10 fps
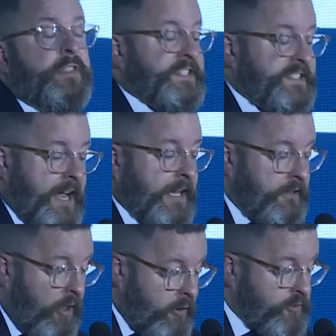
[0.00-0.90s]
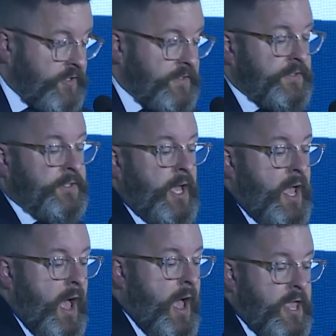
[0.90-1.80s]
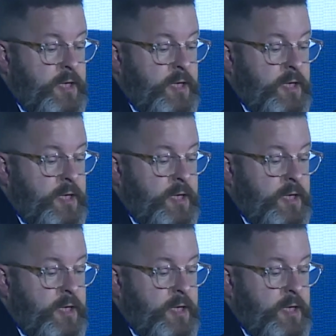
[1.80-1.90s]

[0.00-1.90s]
the second largest uh,